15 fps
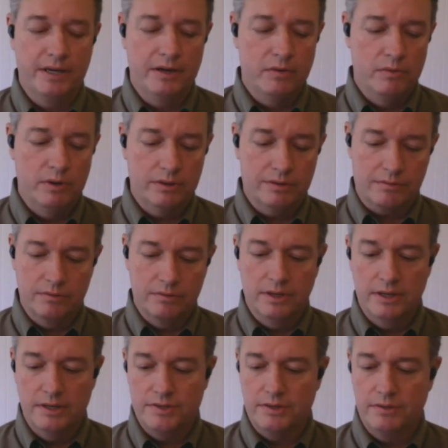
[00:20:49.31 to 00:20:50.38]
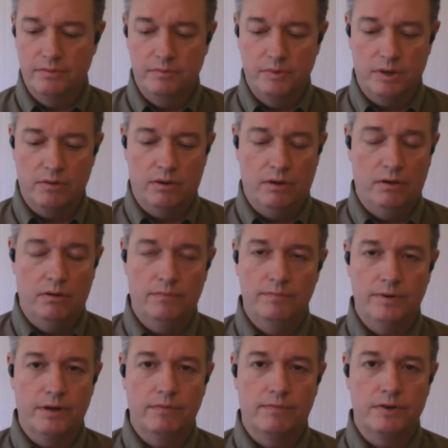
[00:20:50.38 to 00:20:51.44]
Been going through this, and we're
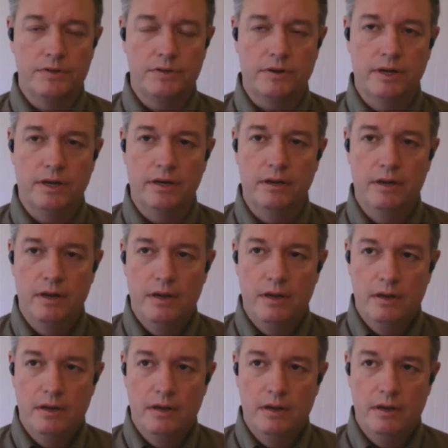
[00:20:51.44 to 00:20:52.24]
all very frustrated.